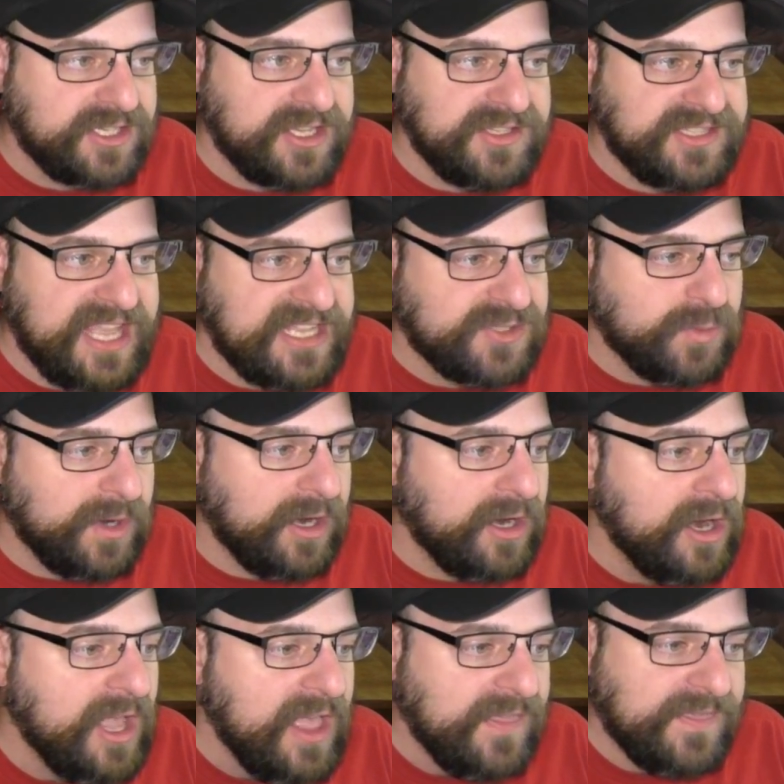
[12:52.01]
because that's where
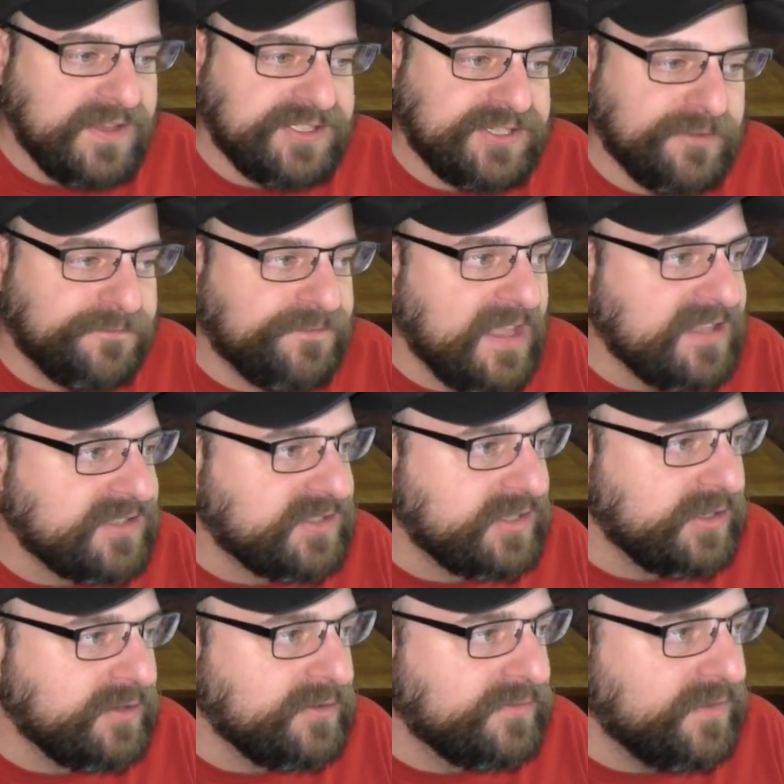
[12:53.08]
the
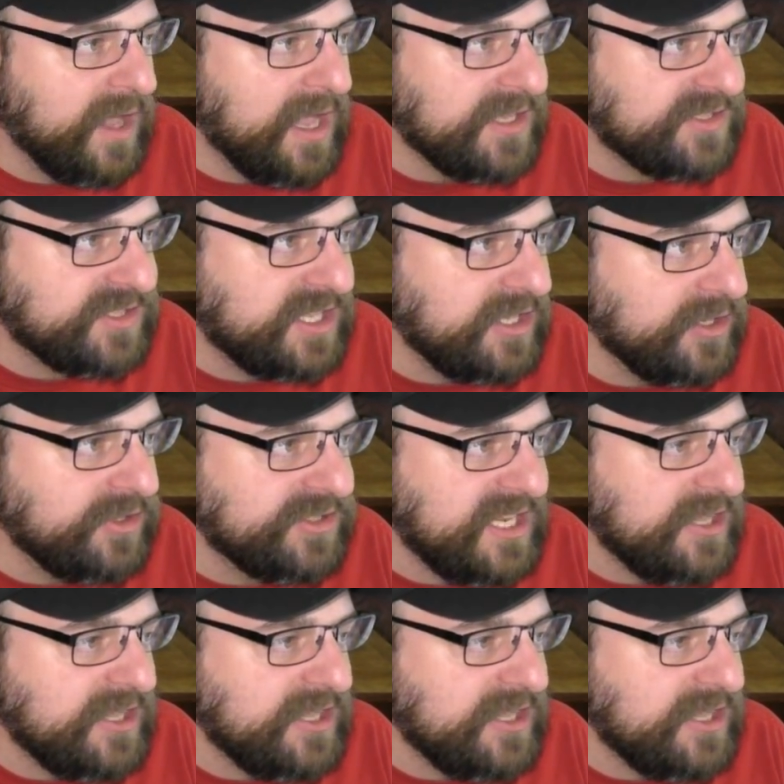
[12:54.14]
defensive skills,